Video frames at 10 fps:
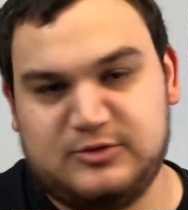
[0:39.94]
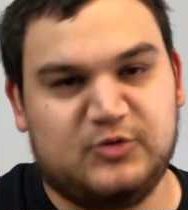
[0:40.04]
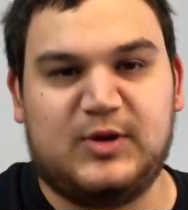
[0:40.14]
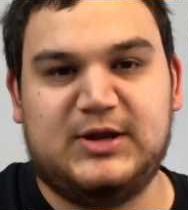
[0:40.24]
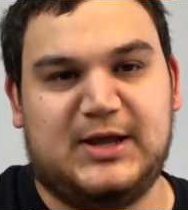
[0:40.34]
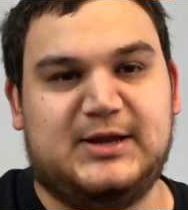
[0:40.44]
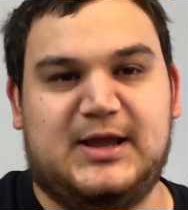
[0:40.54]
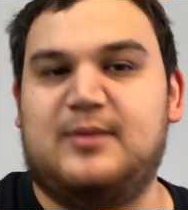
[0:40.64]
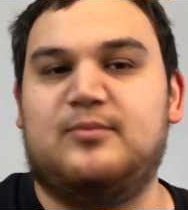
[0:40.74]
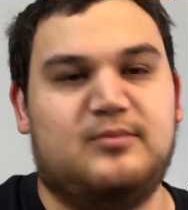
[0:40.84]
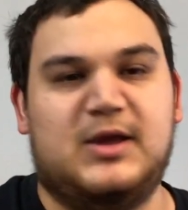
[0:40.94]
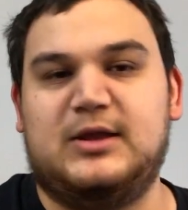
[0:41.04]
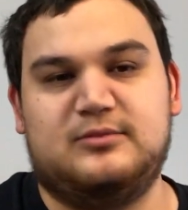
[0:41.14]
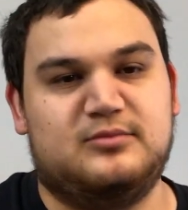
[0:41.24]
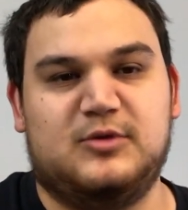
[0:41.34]
took my Didam,
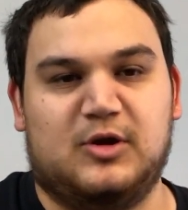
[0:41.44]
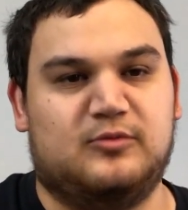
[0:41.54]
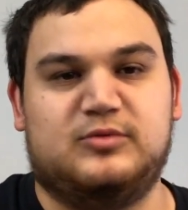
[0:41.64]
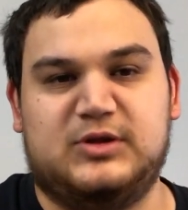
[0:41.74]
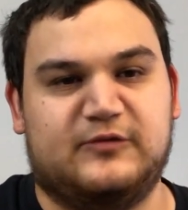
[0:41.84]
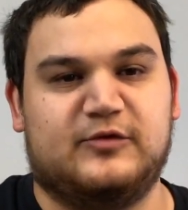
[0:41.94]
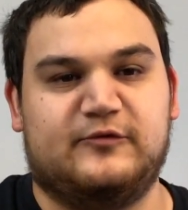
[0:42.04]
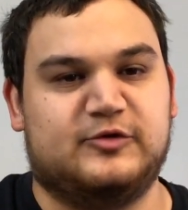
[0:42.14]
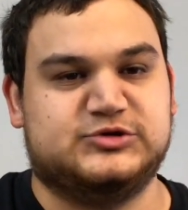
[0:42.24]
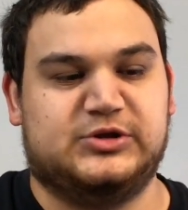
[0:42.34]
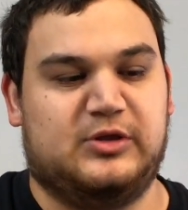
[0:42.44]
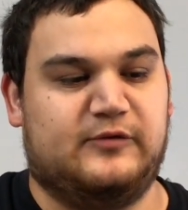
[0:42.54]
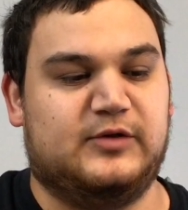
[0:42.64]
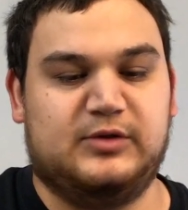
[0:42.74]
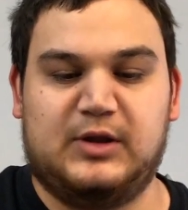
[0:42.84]
made, different versions
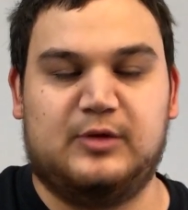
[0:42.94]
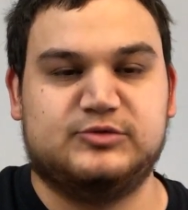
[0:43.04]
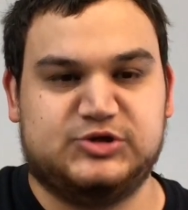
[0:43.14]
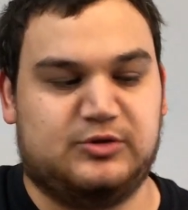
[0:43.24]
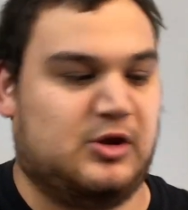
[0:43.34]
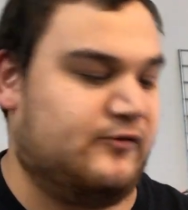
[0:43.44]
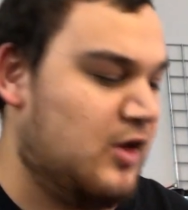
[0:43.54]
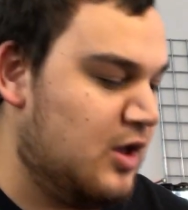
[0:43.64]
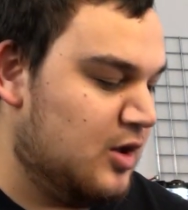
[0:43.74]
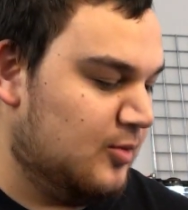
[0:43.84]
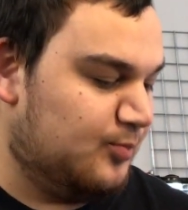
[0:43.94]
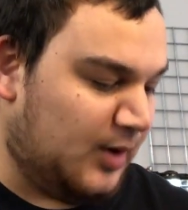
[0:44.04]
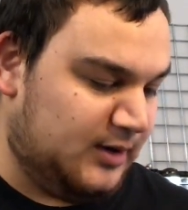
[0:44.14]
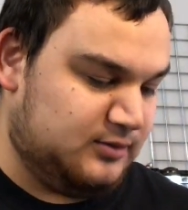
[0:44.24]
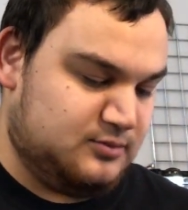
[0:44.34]
of it, and then I would show it off.
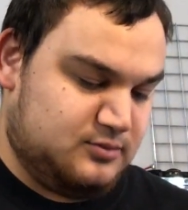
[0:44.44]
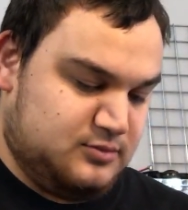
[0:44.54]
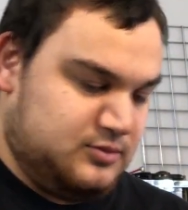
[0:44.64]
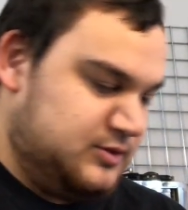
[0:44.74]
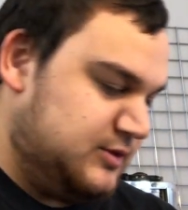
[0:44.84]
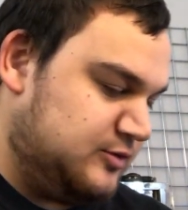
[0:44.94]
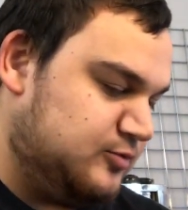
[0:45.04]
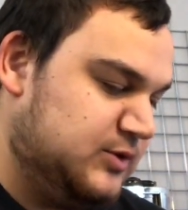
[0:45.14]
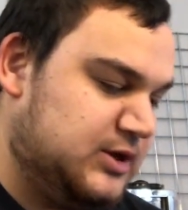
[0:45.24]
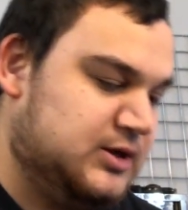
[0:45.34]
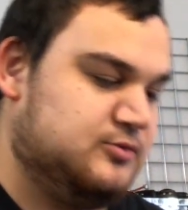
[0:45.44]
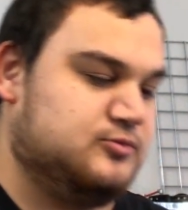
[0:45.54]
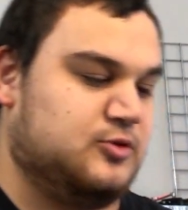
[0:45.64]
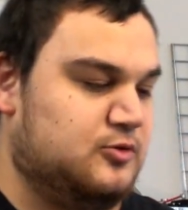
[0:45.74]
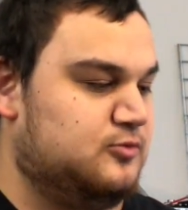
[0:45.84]
But this weekend,